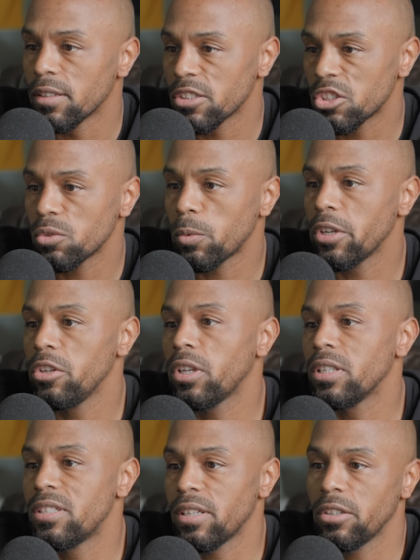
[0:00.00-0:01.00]
This is where you
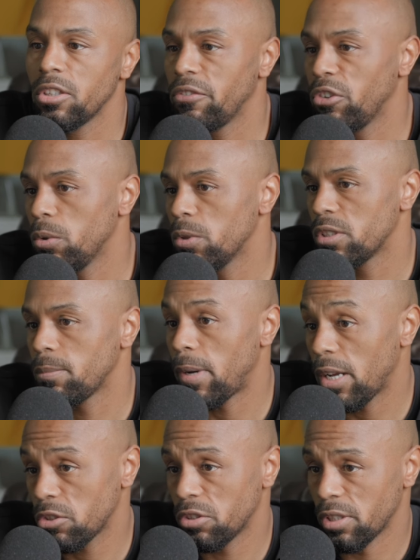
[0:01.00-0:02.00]
can tell your viewers
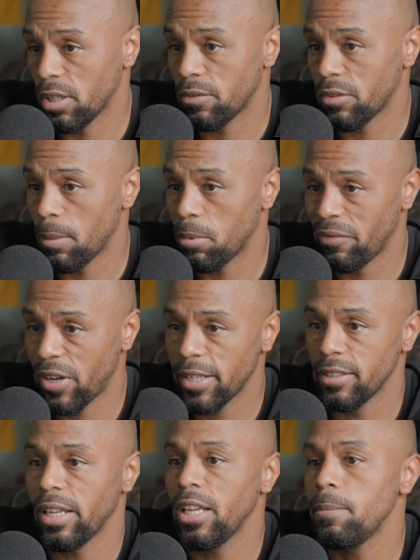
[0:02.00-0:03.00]
about yourself and
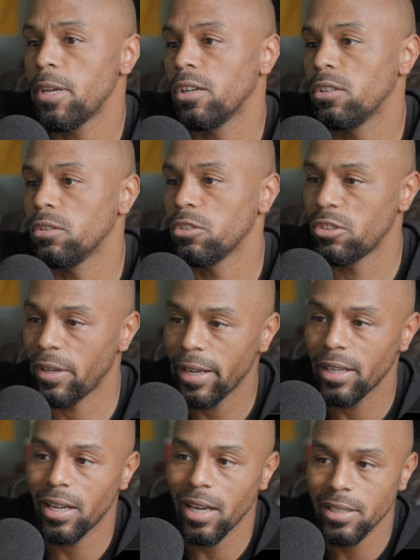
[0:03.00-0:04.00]
provide an email so
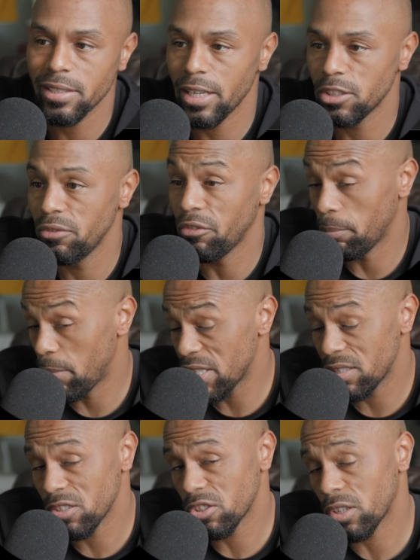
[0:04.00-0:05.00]
they can contact you for
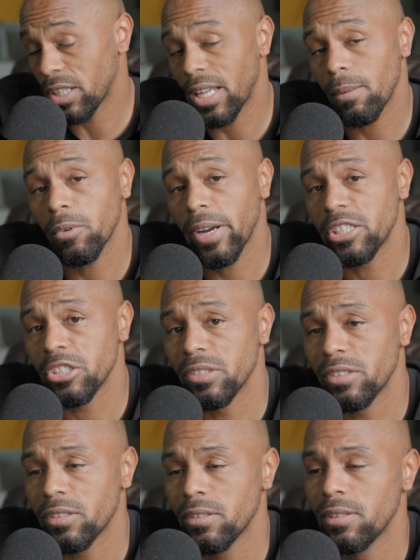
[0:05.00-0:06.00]
business or
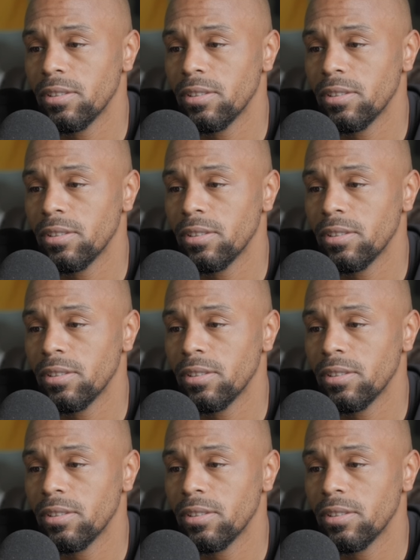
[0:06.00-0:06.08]
collaborations.